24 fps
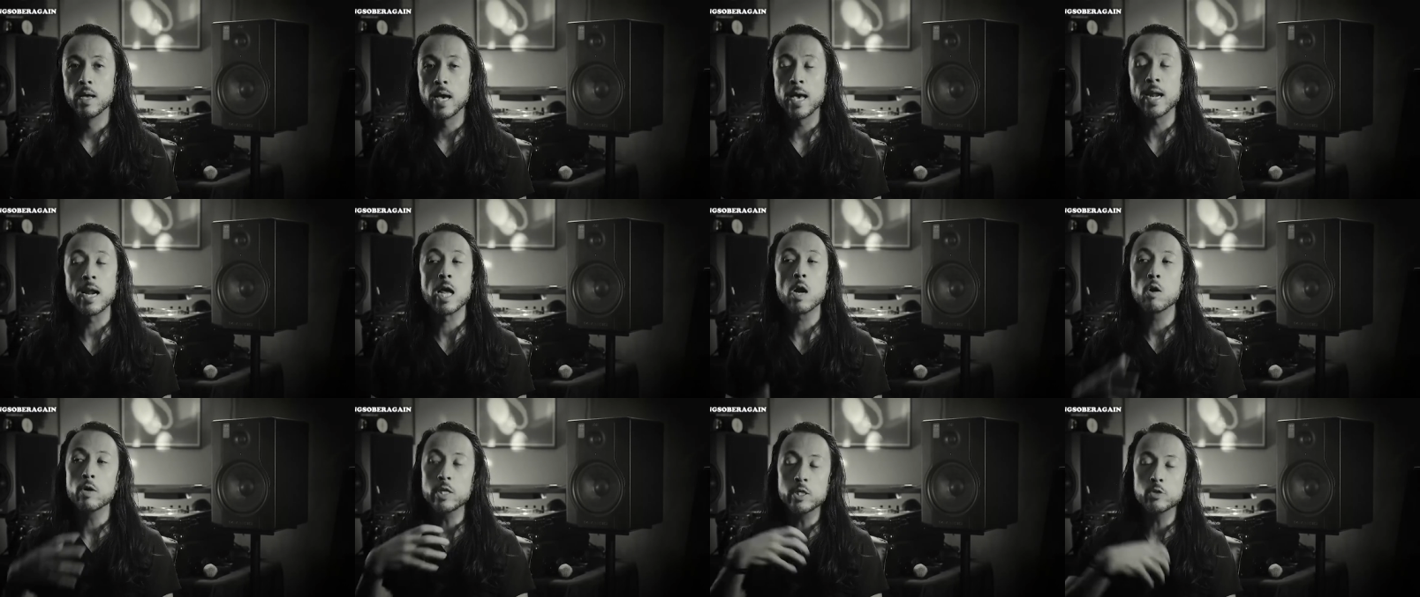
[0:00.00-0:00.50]

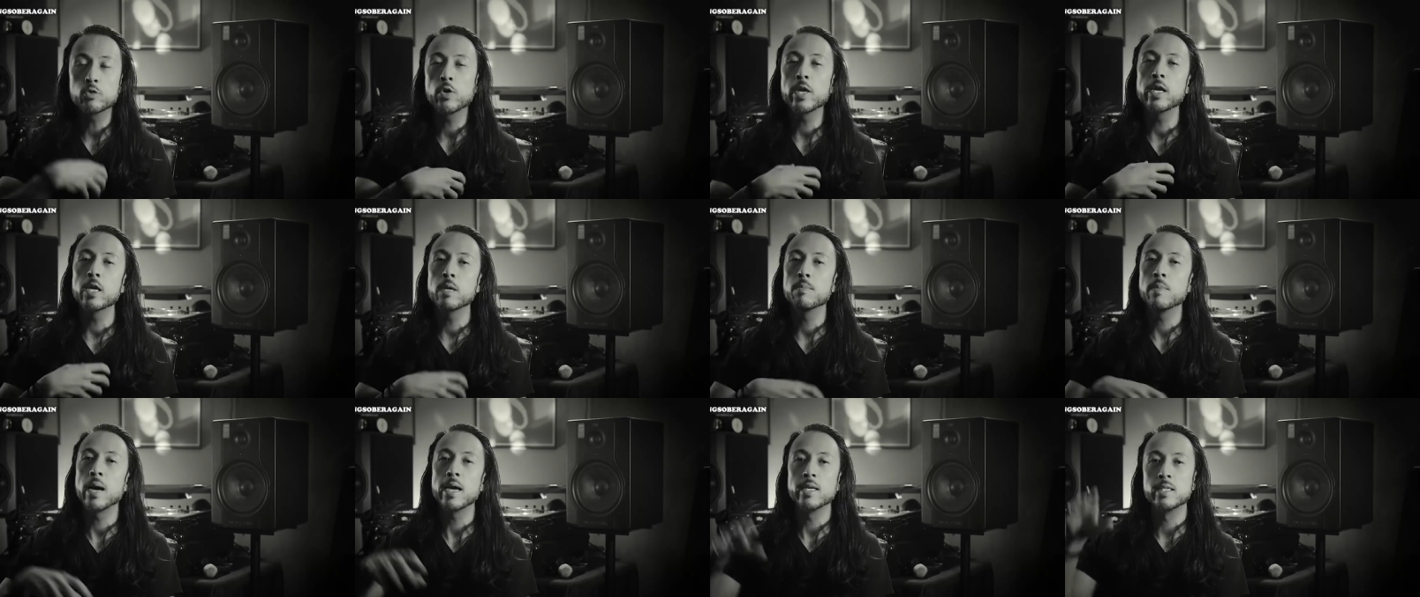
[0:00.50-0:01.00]
And I already
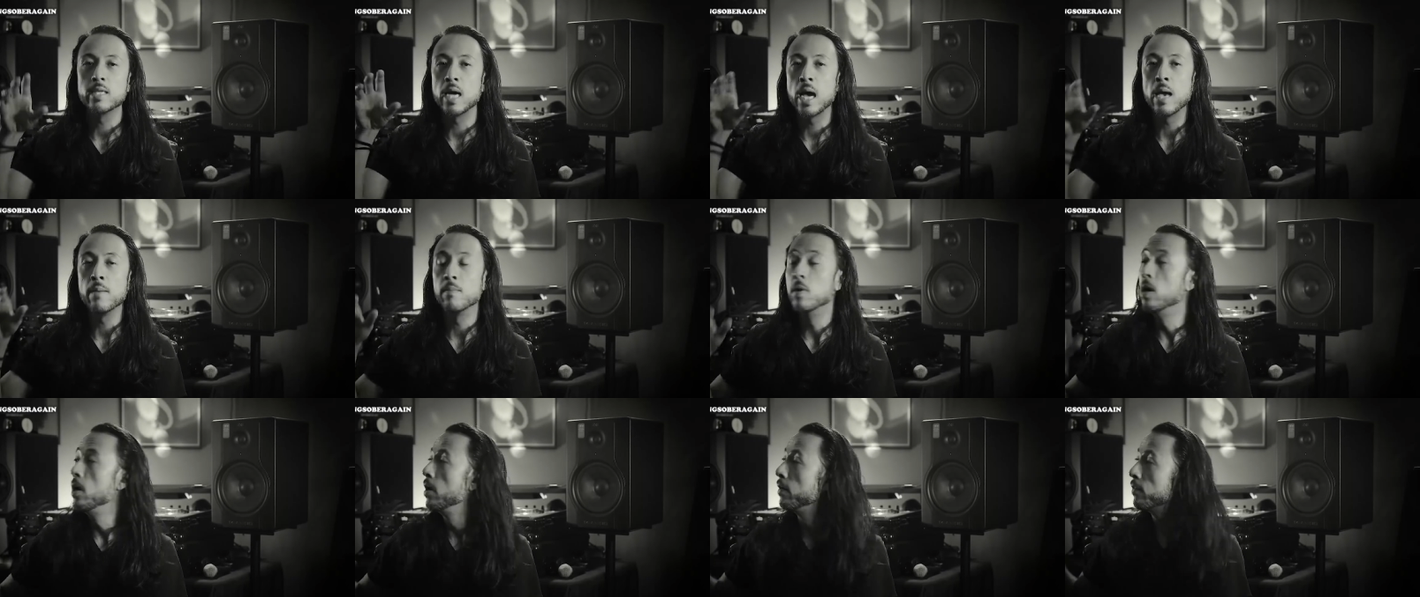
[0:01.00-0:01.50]
traded my
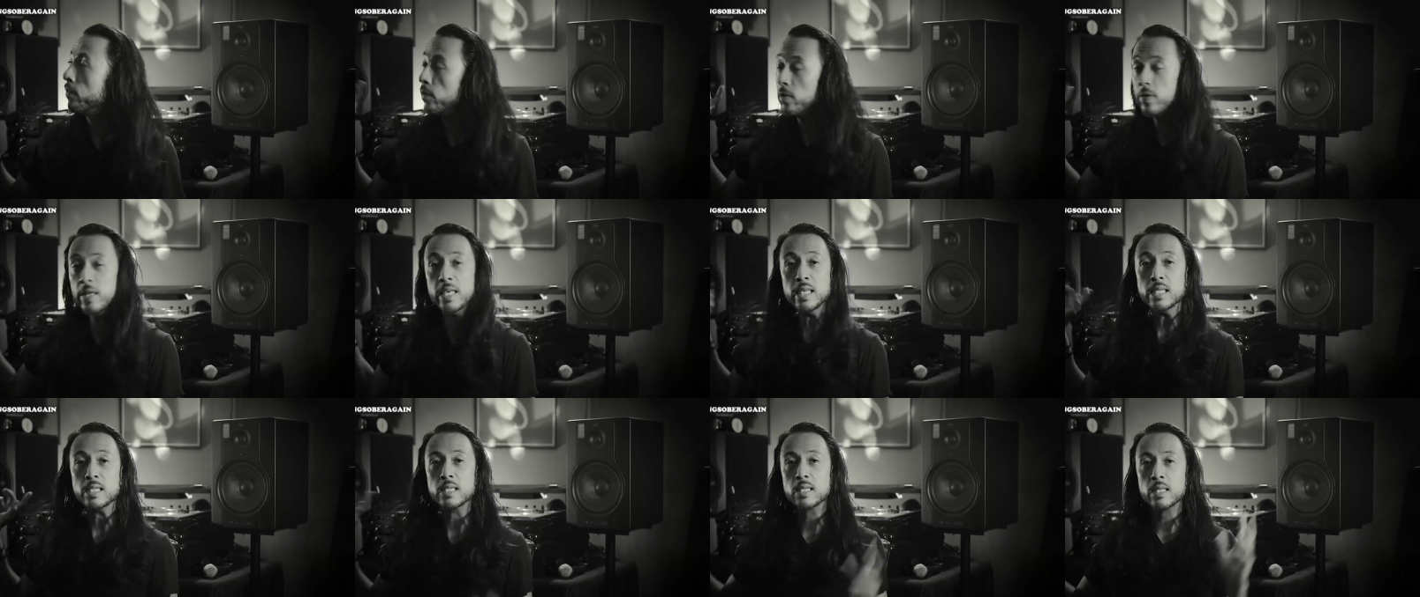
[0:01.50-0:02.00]
time for
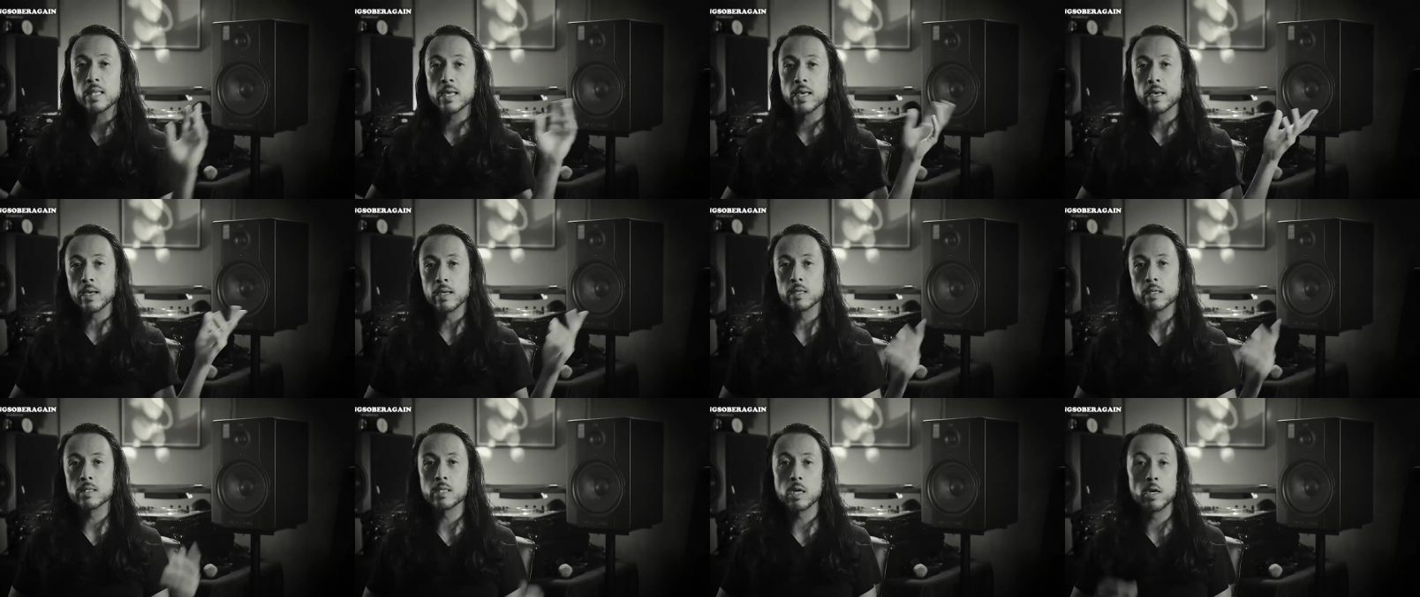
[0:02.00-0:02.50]
these
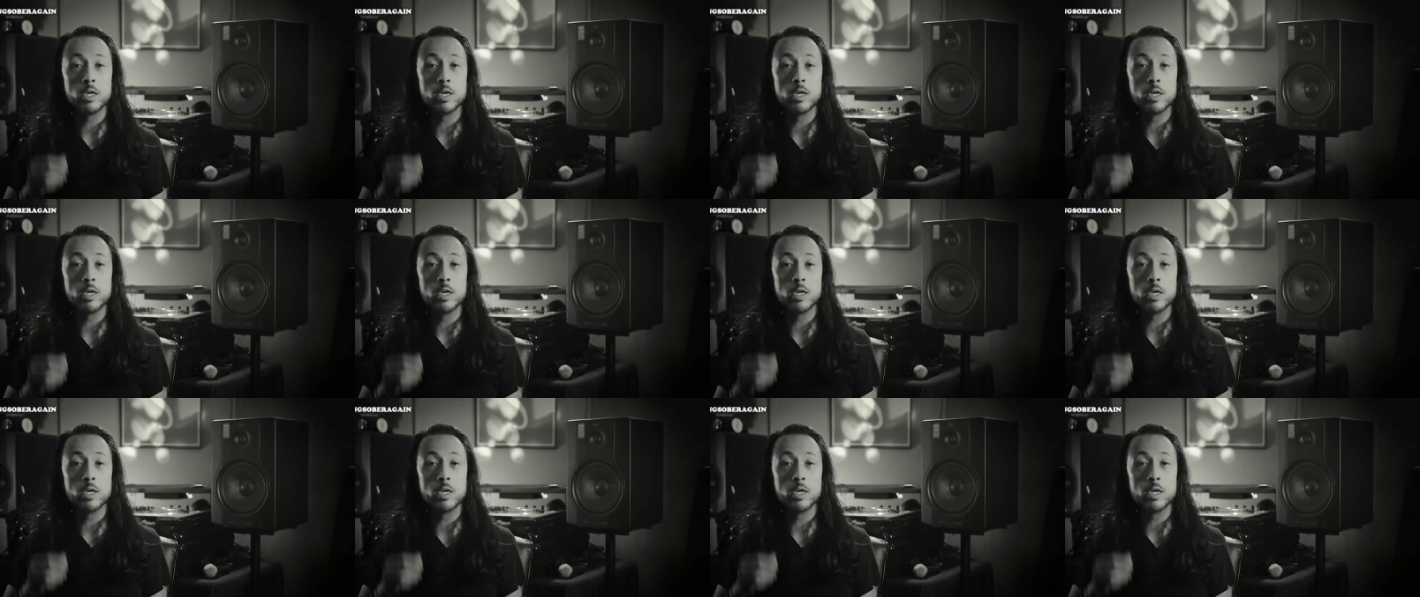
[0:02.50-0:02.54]
things.